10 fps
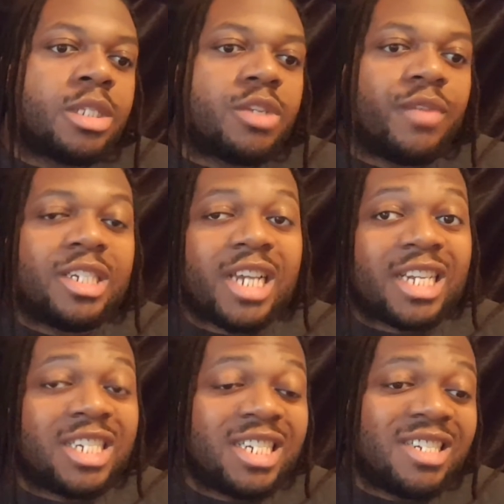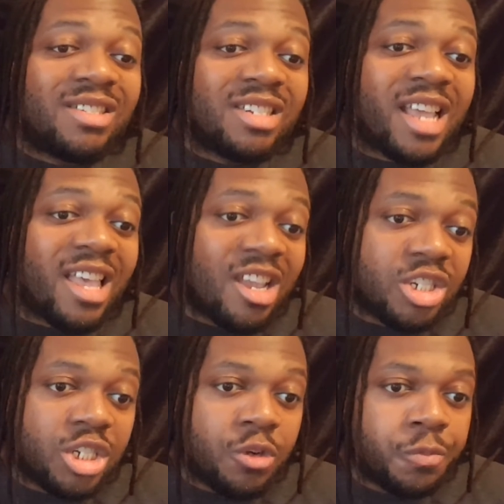the rejection
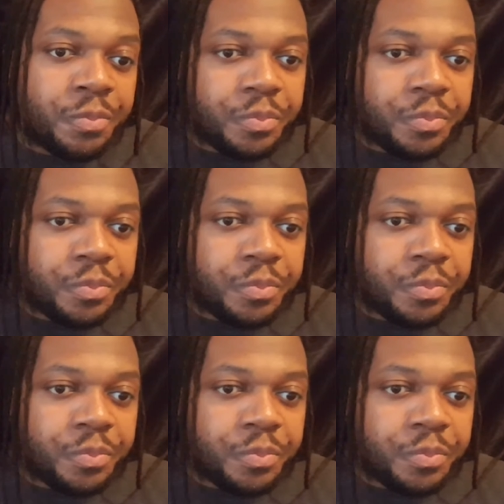issue.